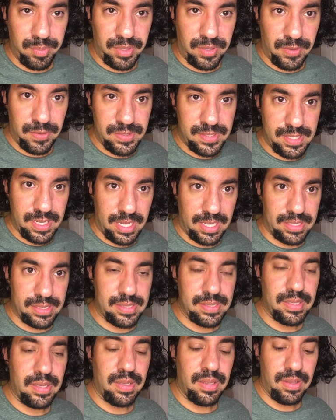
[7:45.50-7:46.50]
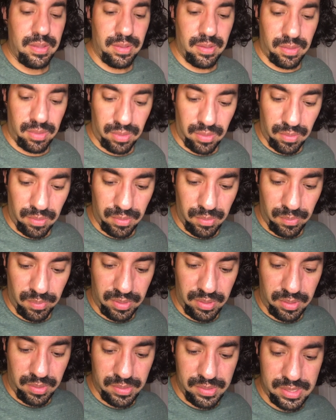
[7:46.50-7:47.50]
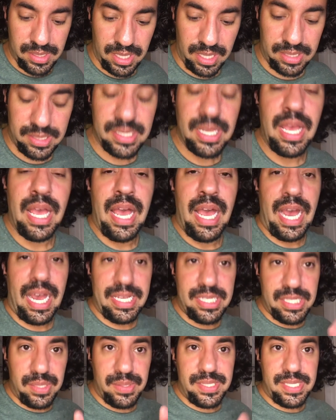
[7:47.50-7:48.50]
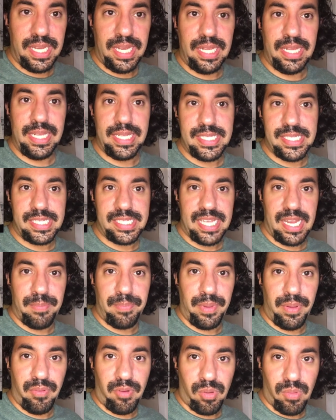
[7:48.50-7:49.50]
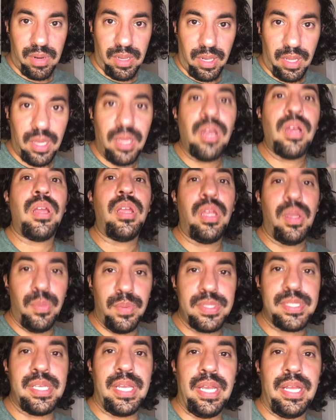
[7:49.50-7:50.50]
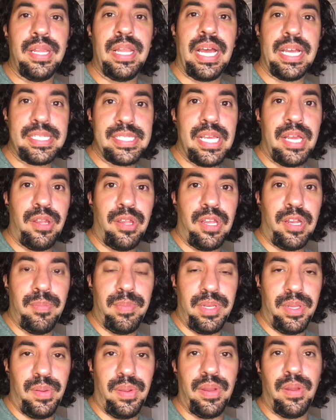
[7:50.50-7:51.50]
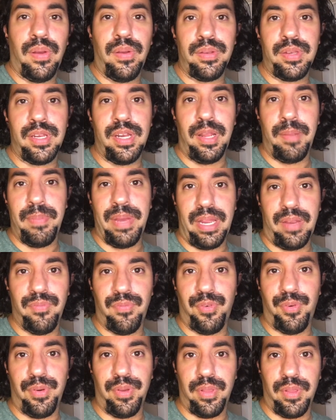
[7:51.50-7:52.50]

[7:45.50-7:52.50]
goes next, the third one goes next. As you see in this example of Corella, you will see that's how you're going to be doing it. Alternating back and forth,